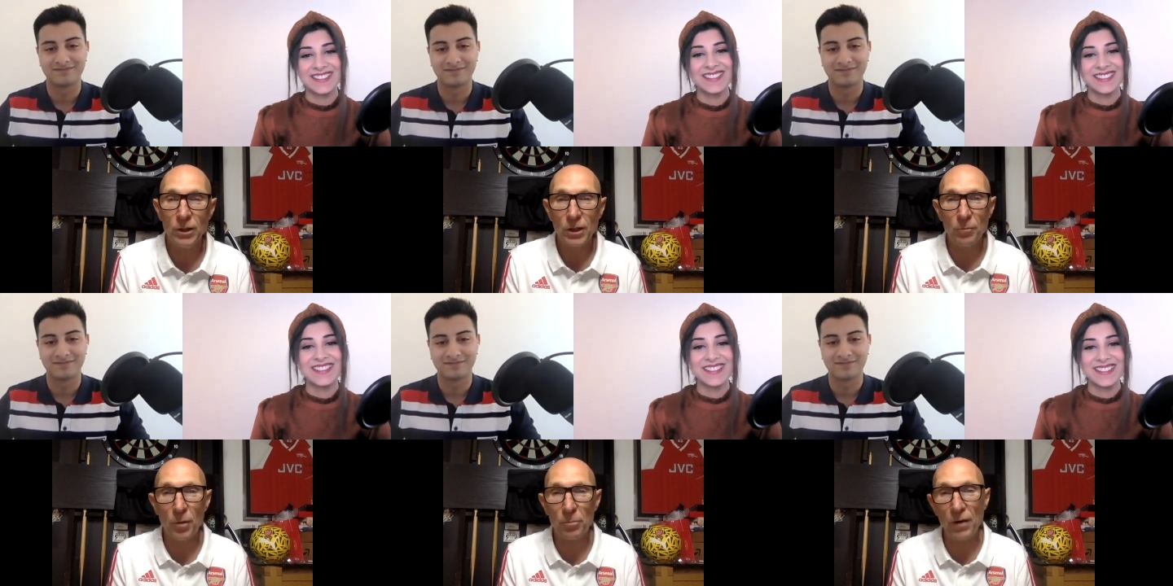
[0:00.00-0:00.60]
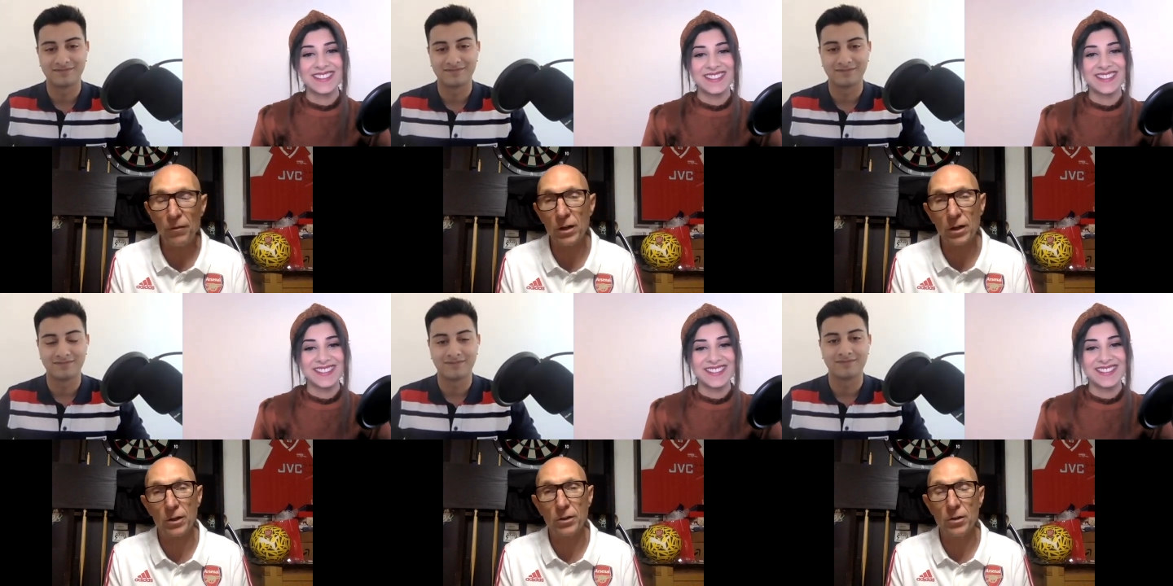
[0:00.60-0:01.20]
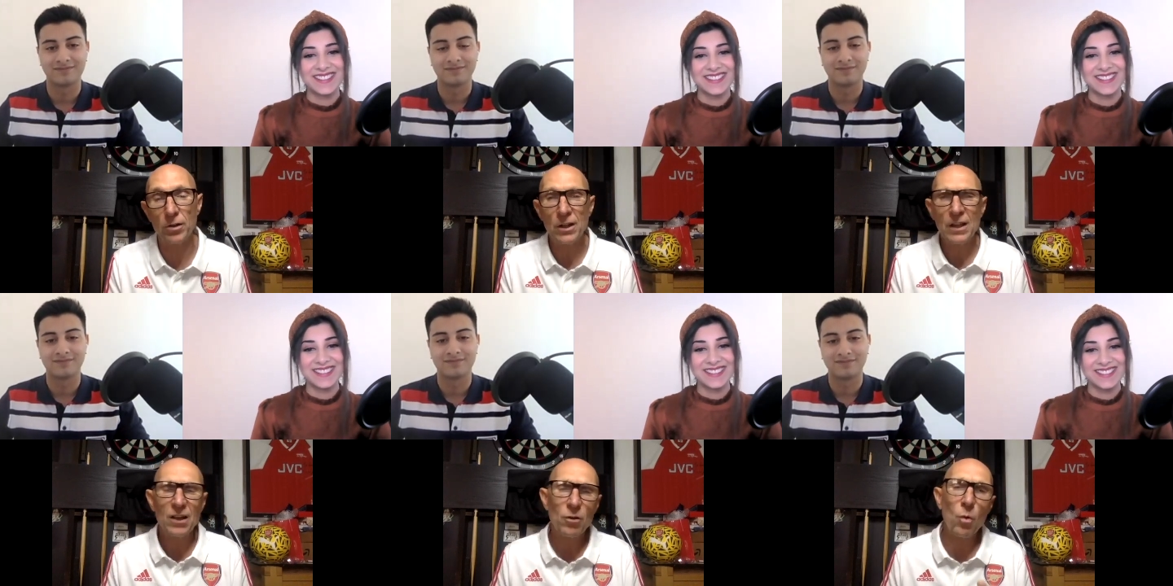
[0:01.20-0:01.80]
Speaker 1: And my brother,
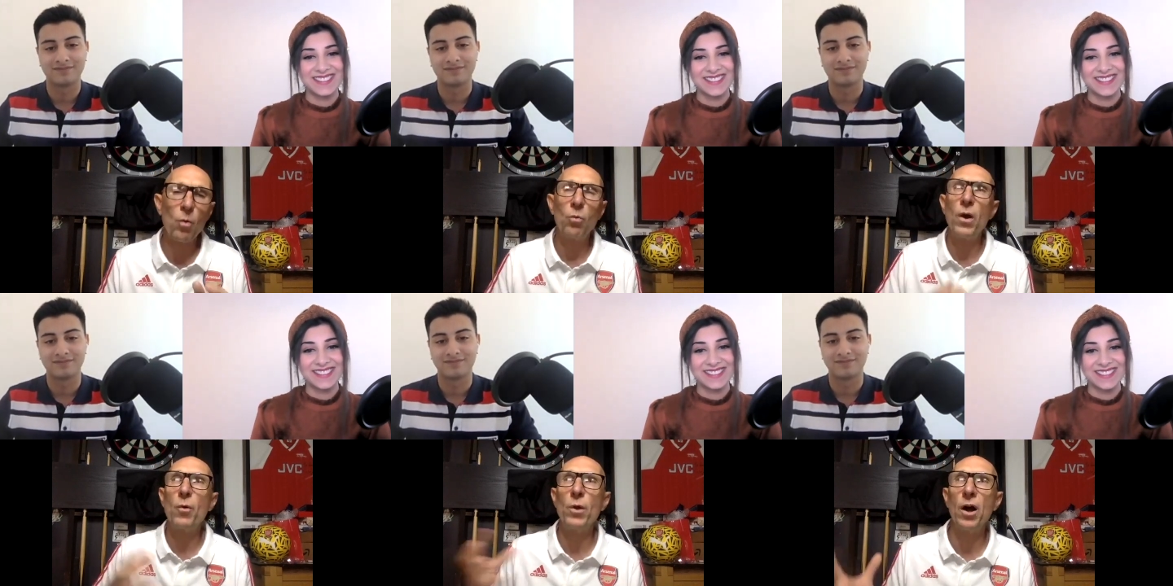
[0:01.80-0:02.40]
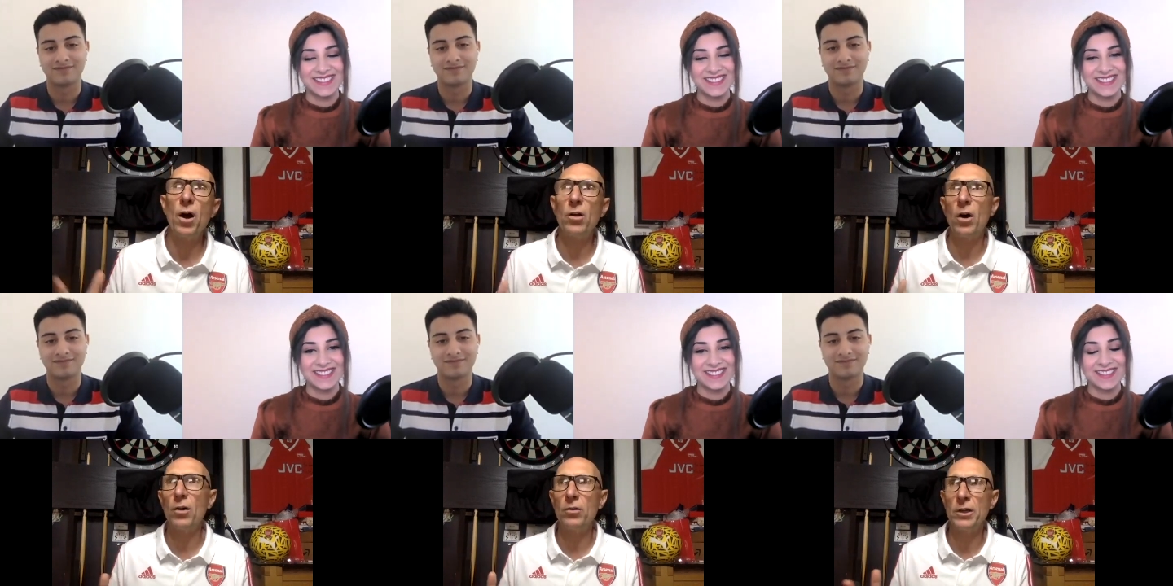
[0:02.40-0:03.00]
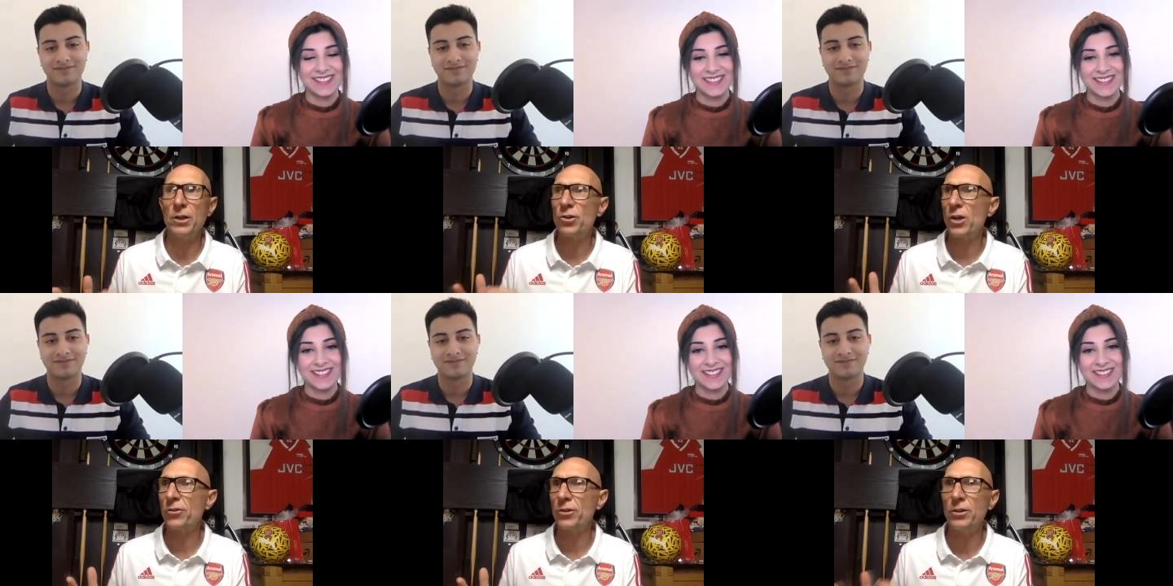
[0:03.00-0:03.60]
where we are, like, in
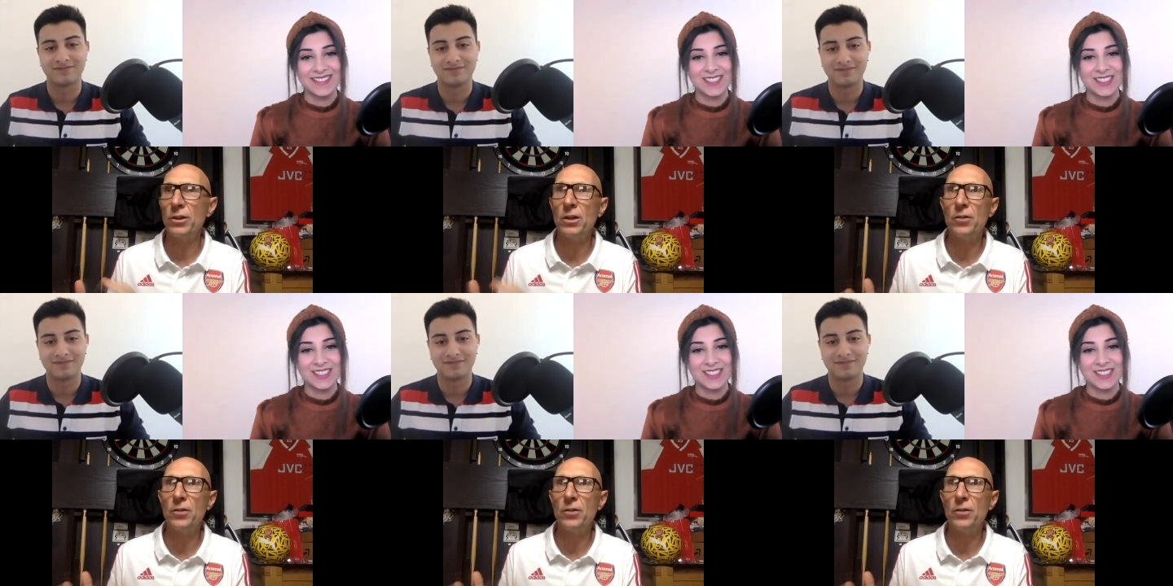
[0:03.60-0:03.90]
Cheshunt,